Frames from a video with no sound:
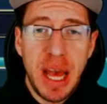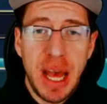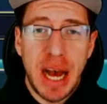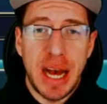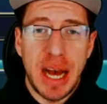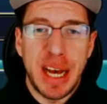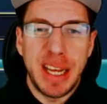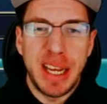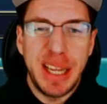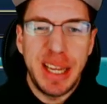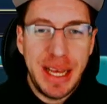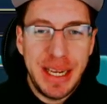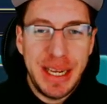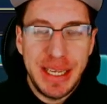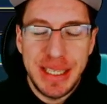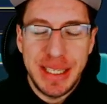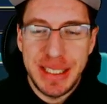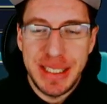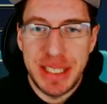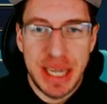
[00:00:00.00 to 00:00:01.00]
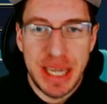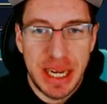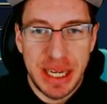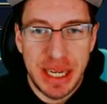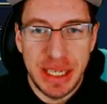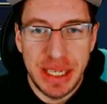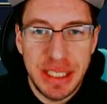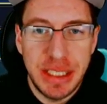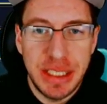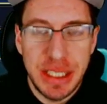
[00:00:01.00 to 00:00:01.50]

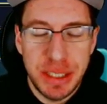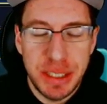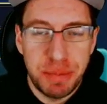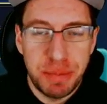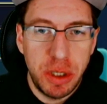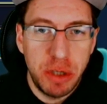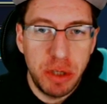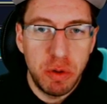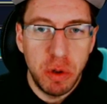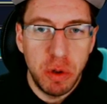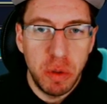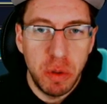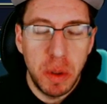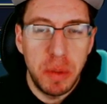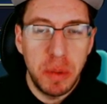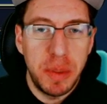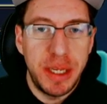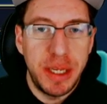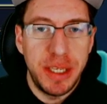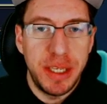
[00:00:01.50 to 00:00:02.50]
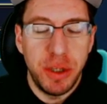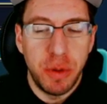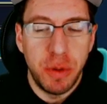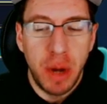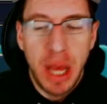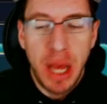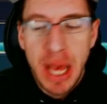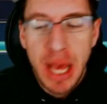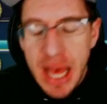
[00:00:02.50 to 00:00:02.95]
it's pretty cool what we can do.